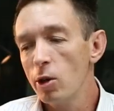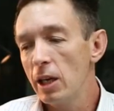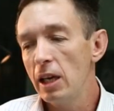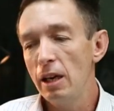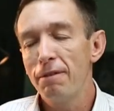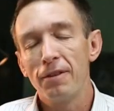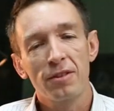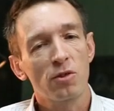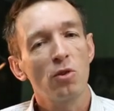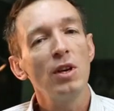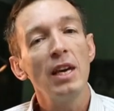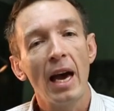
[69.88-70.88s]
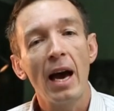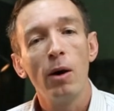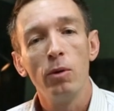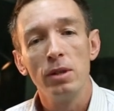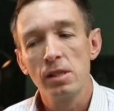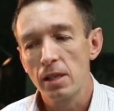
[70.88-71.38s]
you're here for 3
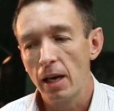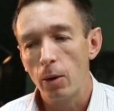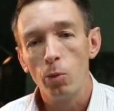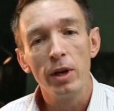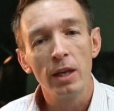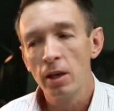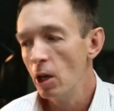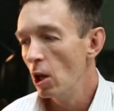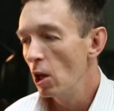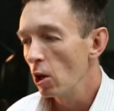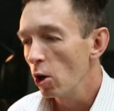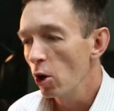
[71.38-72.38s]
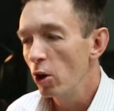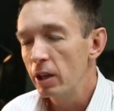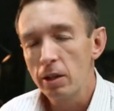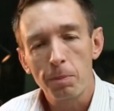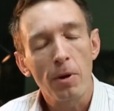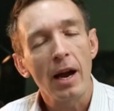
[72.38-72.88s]
hours a week
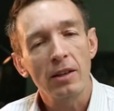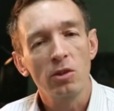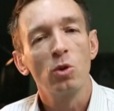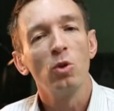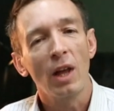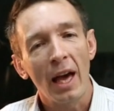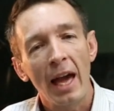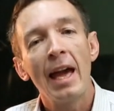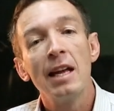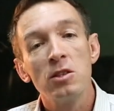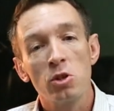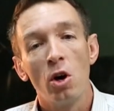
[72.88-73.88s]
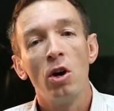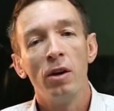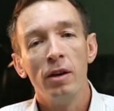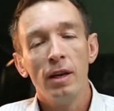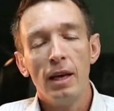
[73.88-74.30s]
learning the practical hands-on